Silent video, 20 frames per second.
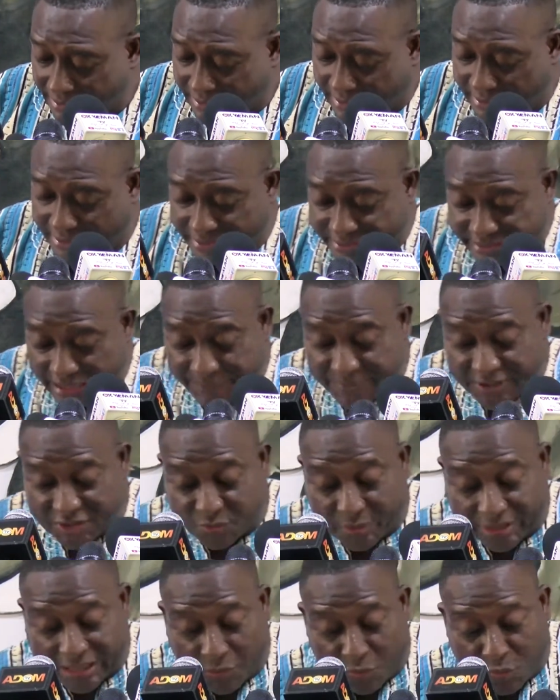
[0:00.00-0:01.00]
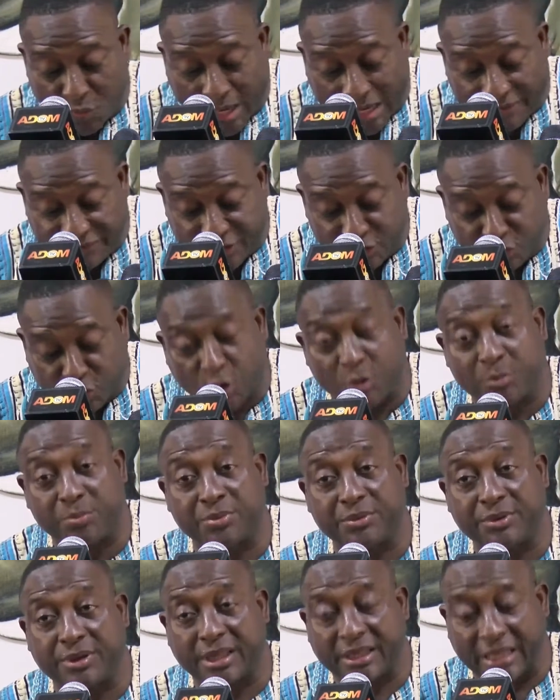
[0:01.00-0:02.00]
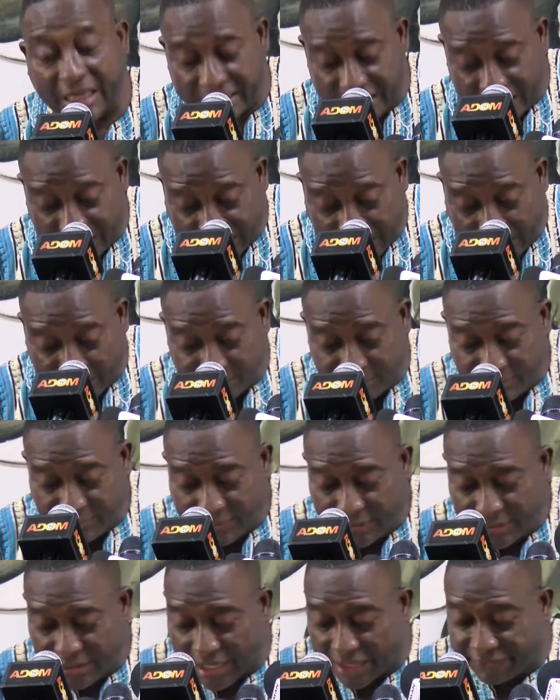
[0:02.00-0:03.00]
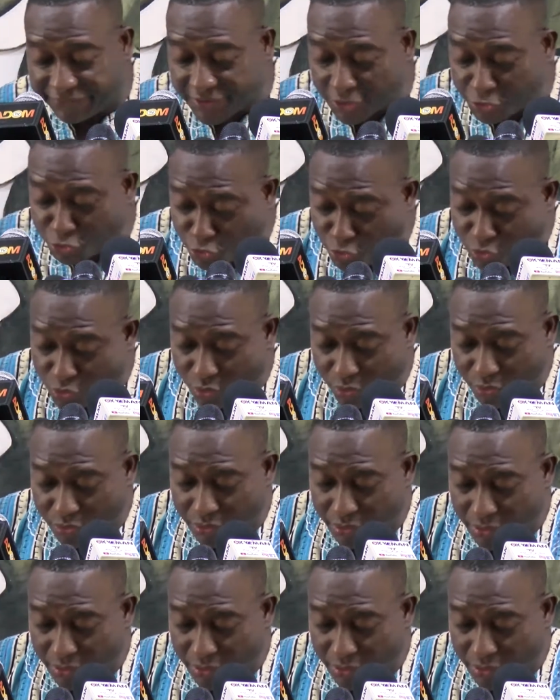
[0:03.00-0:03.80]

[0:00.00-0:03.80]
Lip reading: It determines whether we will have a job and an income after school,